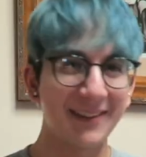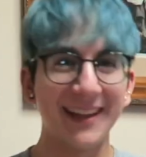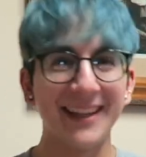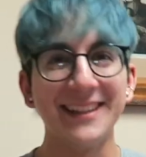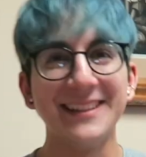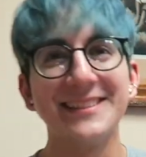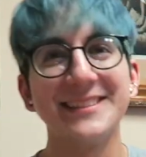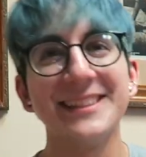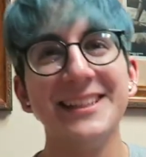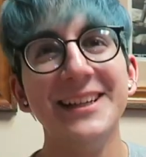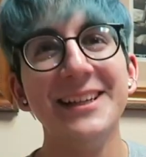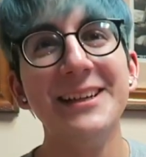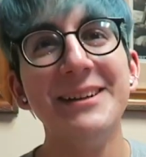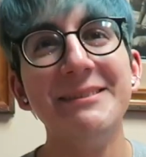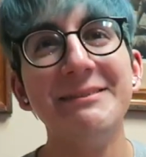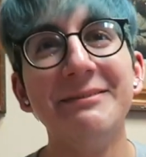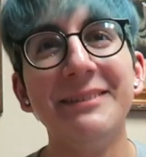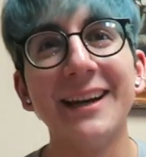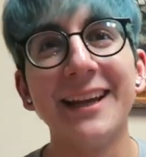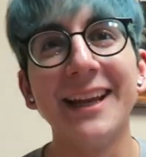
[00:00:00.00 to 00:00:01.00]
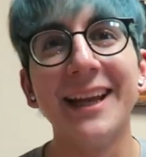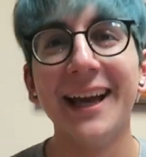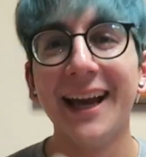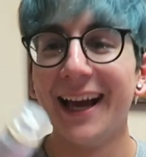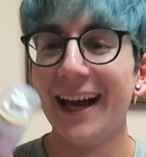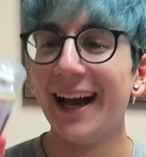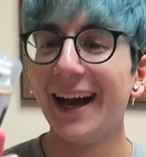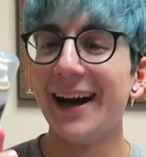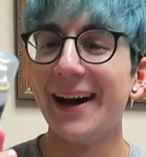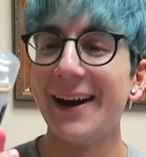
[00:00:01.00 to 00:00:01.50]
face. But
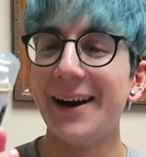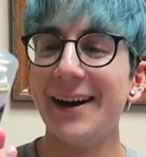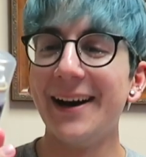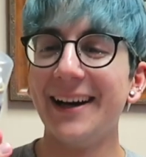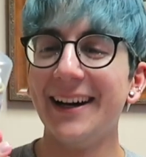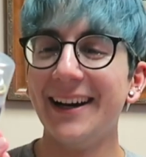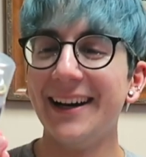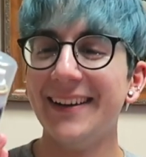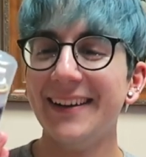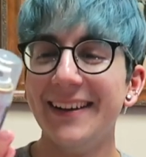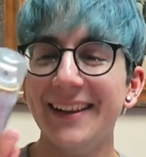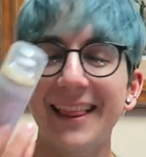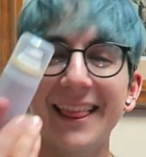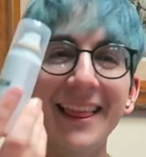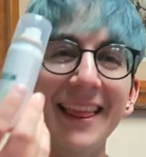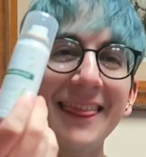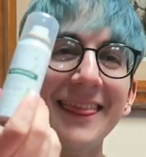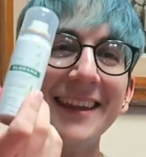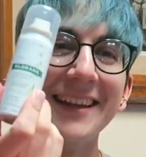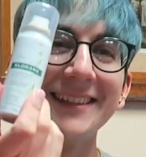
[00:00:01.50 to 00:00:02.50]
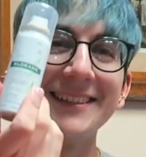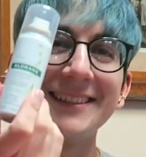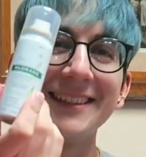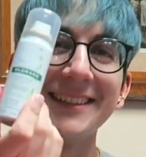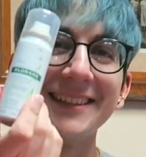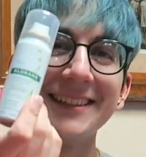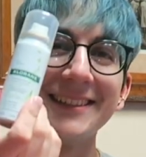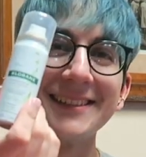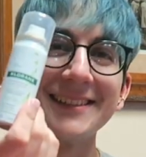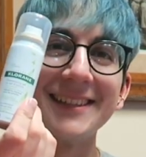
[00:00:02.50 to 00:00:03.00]
this
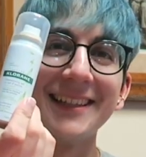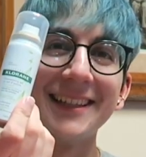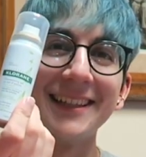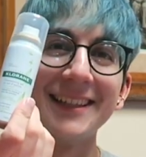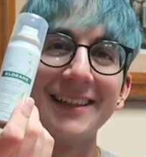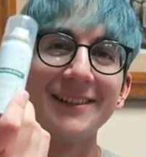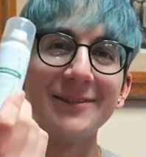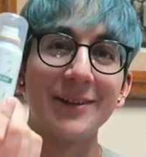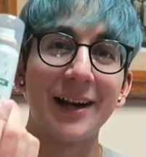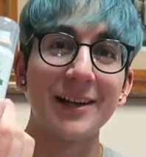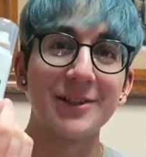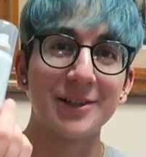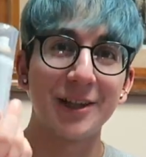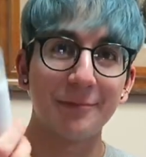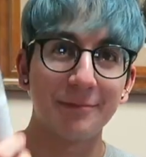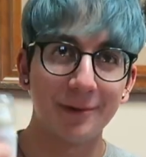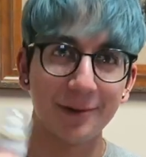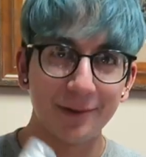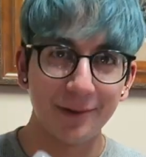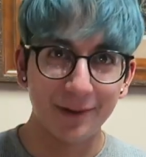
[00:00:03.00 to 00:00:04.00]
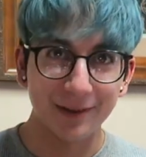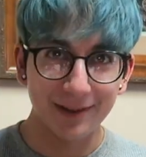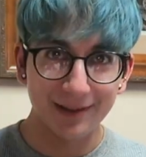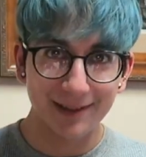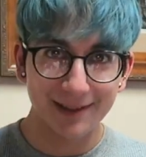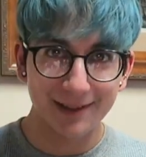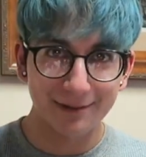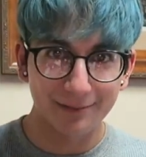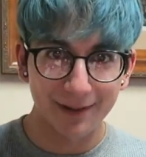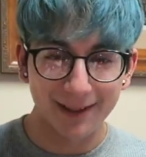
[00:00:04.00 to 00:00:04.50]
is the dry shampoo.
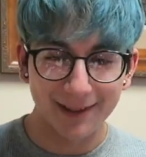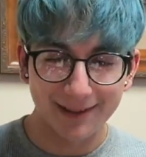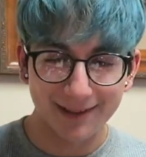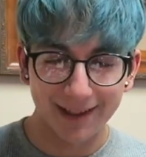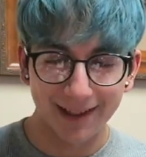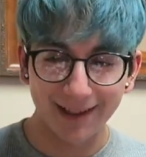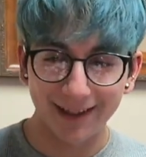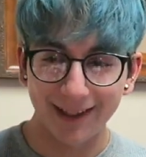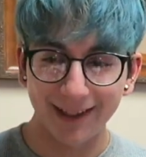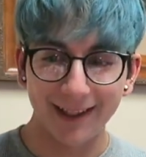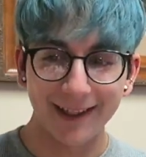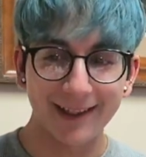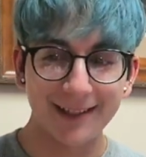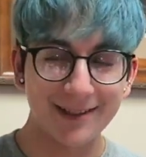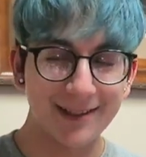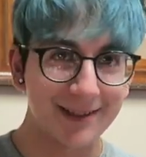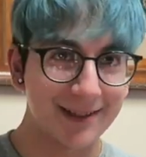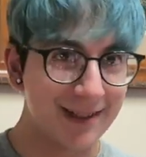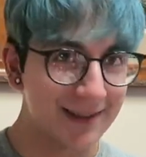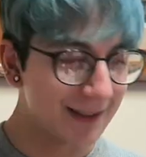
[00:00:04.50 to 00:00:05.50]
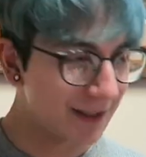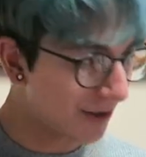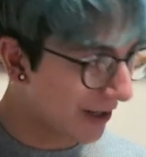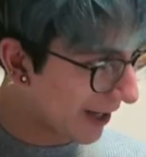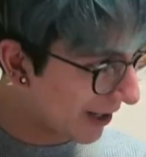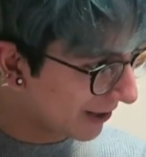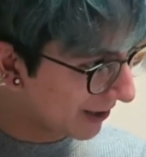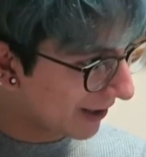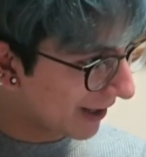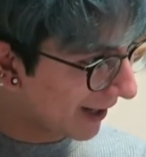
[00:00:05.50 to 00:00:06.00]
This is amazing. Like it just doesn't
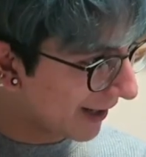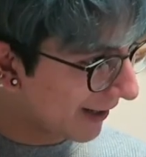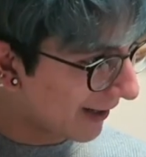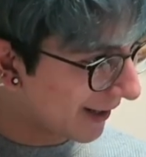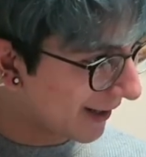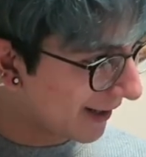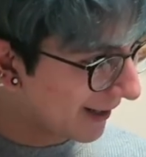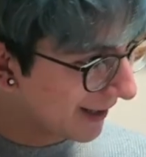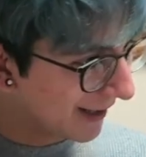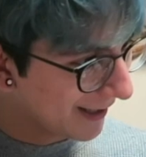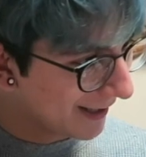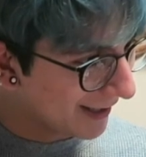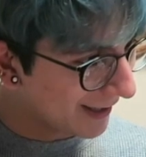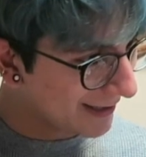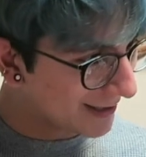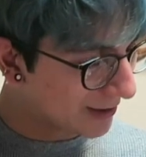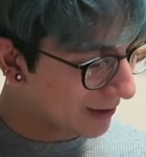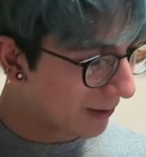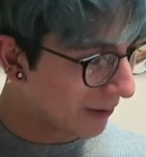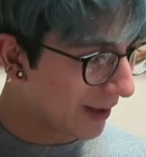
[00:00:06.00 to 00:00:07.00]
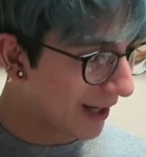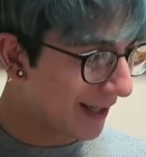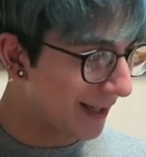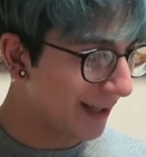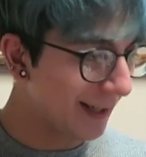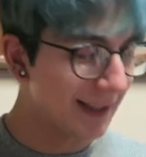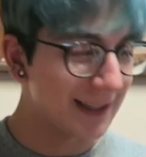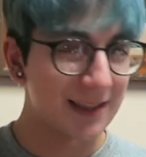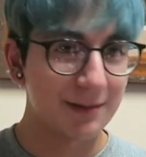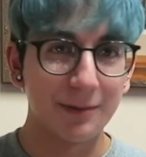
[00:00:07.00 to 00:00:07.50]
dry out your hair. It's
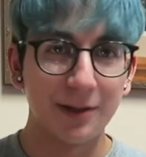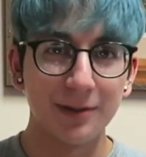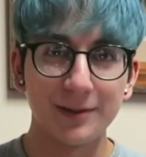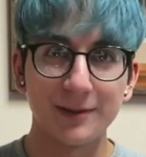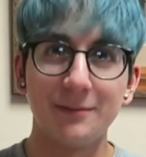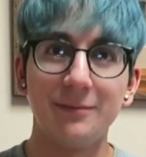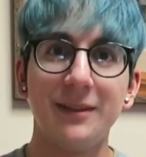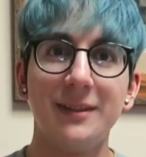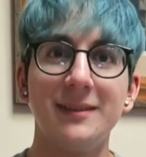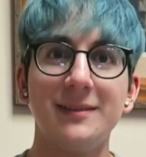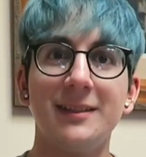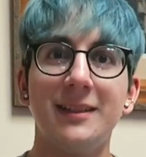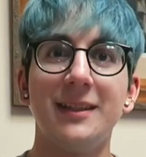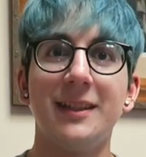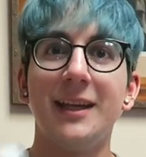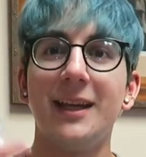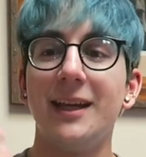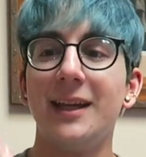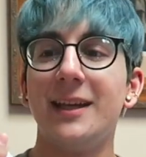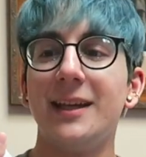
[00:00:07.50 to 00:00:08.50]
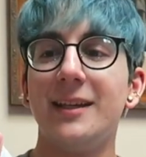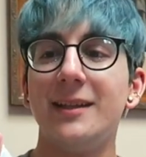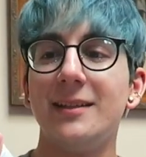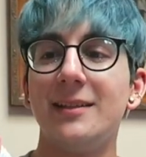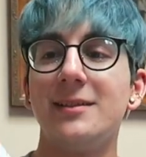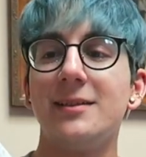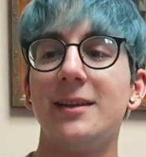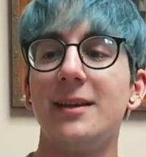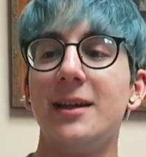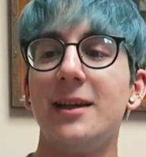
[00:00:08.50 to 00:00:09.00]
great. It smells amazing.
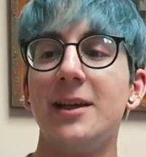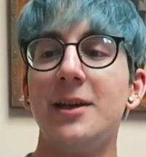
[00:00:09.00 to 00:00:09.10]
And